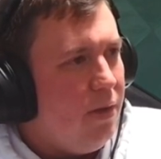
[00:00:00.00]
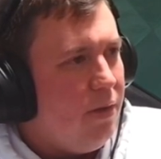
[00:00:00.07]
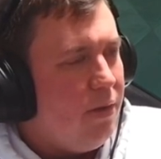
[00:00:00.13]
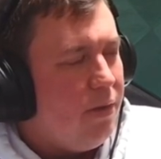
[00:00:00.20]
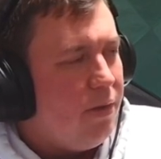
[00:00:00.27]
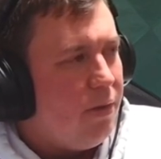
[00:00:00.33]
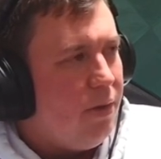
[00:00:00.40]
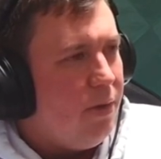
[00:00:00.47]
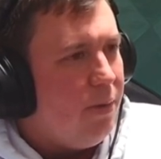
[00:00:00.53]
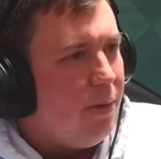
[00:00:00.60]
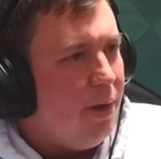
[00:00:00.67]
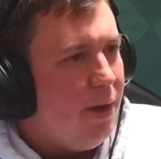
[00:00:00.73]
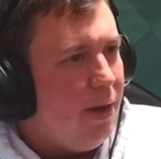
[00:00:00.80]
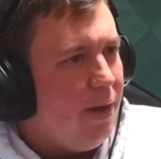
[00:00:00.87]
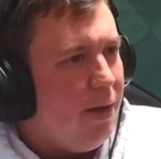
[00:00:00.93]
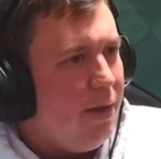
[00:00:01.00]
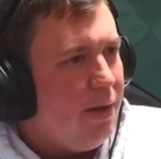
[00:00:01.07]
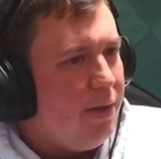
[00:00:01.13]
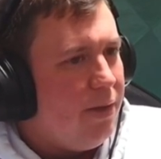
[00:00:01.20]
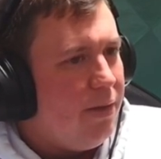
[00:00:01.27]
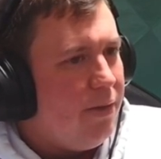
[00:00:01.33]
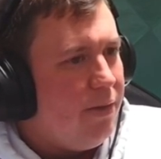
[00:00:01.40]
Throwing away
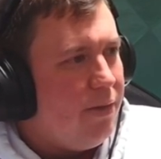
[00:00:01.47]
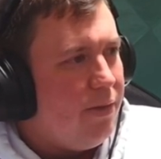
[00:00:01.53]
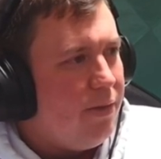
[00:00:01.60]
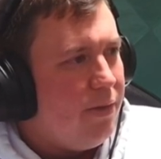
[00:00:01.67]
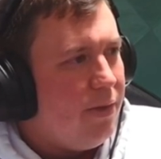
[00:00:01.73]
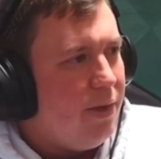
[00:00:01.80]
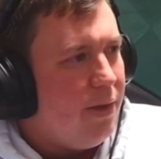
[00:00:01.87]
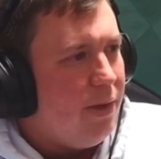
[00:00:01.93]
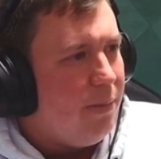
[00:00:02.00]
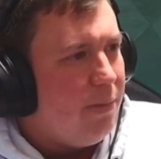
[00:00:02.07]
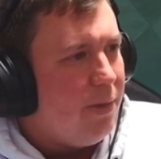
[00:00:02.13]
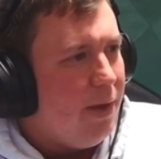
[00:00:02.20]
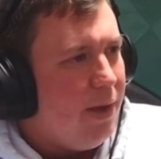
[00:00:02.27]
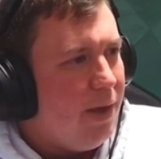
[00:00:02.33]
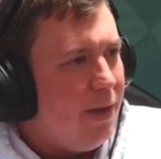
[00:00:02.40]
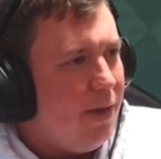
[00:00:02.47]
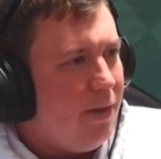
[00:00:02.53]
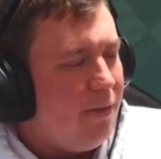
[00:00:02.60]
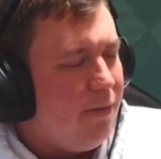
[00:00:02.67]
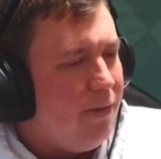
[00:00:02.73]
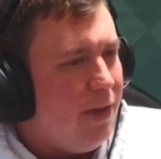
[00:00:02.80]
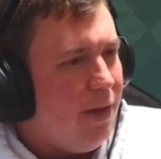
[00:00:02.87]
lands. And they're playing another
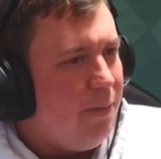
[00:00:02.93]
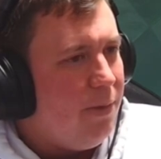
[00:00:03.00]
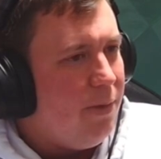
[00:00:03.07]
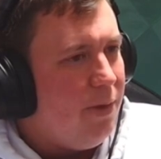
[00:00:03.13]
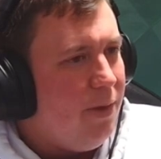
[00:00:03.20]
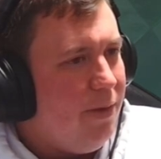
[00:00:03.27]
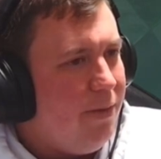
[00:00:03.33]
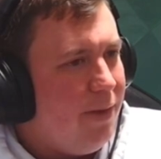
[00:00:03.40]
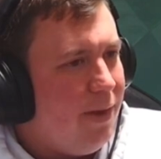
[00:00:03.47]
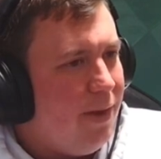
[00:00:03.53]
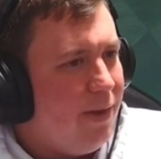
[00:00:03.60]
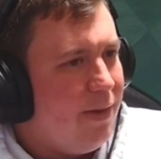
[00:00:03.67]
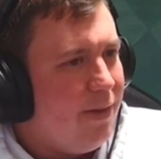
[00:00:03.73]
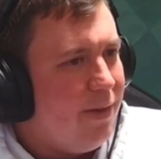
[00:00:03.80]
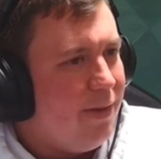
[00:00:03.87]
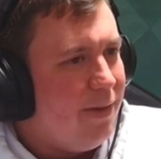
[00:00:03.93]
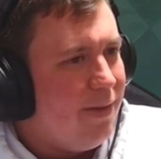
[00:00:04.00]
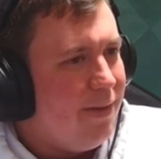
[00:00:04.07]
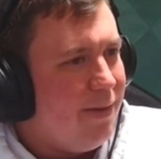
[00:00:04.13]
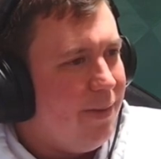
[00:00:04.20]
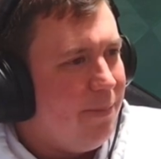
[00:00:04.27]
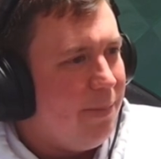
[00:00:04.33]
Fable. At least they're
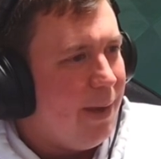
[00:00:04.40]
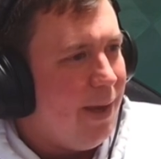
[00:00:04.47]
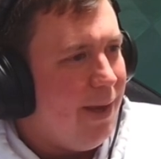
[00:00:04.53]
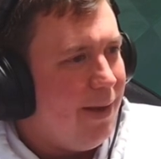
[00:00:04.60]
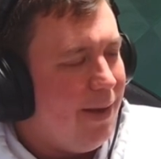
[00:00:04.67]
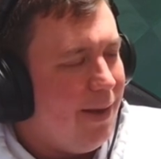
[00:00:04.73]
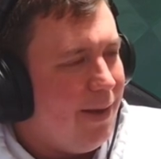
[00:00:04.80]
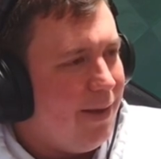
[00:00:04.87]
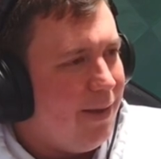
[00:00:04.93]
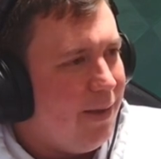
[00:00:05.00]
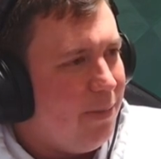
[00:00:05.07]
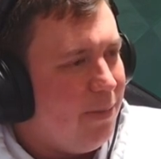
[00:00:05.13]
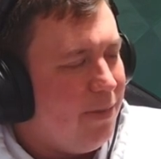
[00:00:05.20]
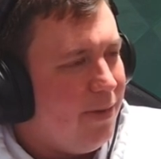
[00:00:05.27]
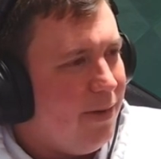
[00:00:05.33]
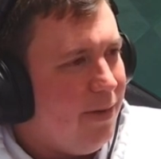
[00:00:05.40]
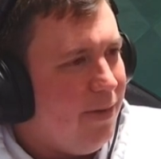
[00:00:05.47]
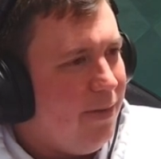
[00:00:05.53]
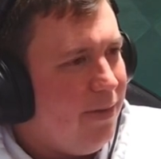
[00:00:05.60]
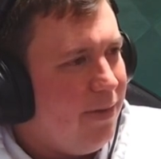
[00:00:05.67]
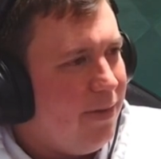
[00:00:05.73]
pain landing themselves.